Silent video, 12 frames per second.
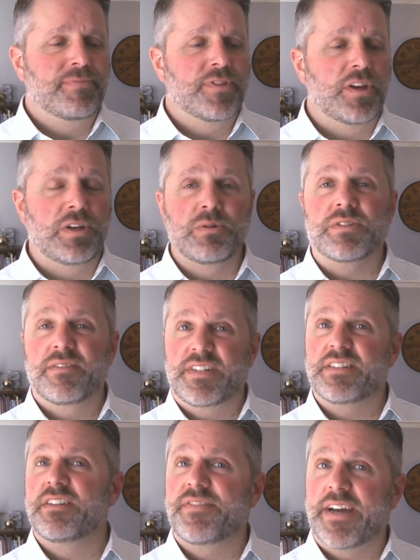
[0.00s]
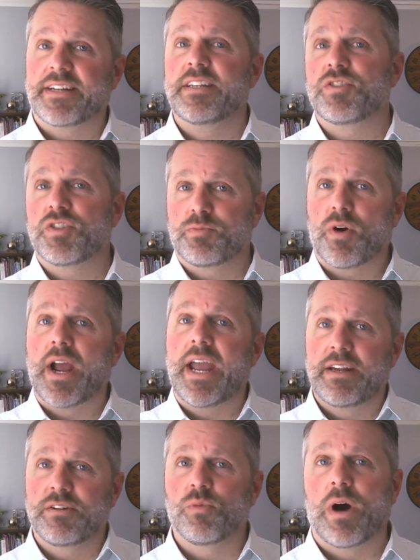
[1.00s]
use of disinfectant
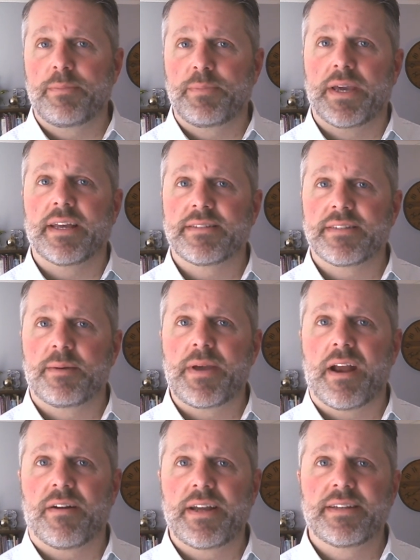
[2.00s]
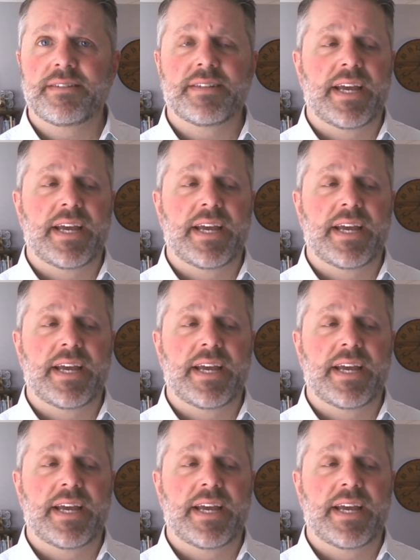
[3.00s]
spray and wiping in some areas,